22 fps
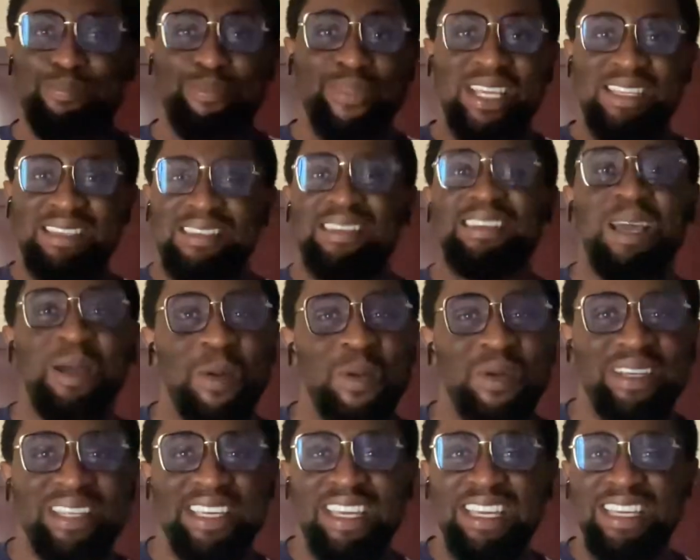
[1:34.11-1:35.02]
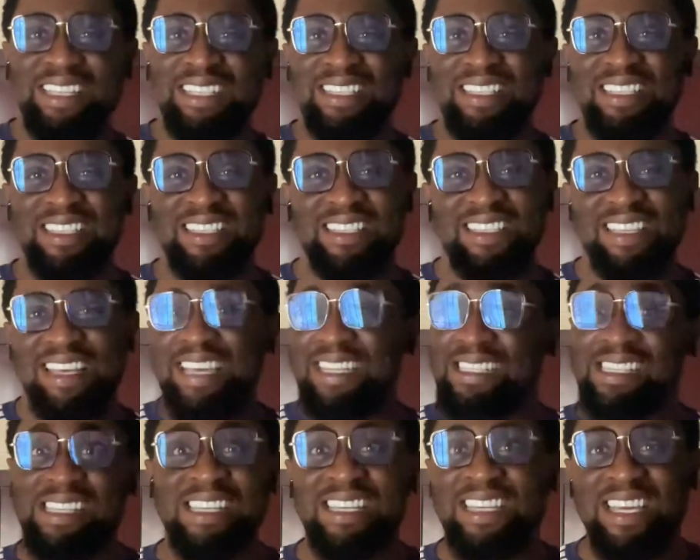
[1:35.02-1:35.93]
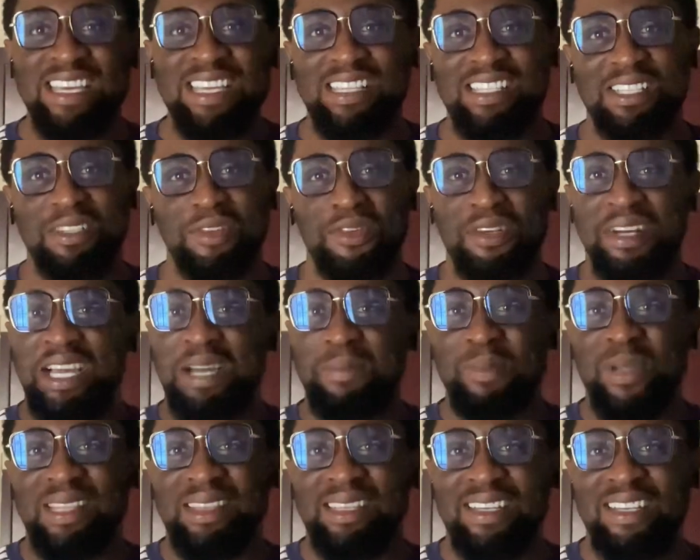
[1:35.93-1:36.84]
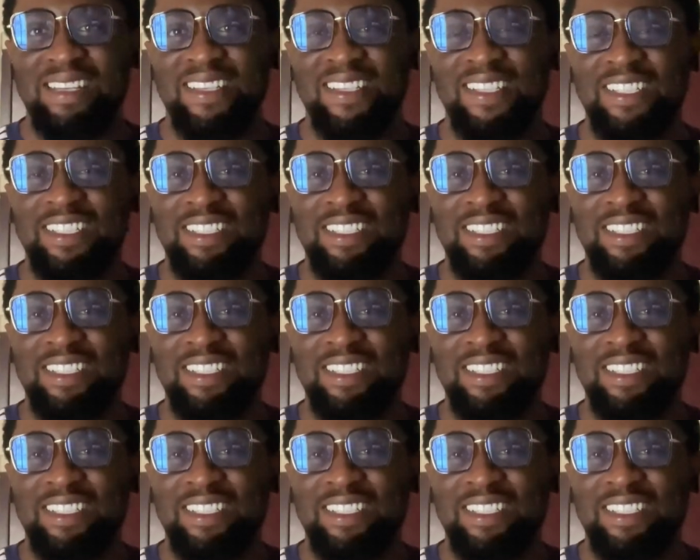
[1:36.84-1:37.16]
personal gains, earthly gains for that matter.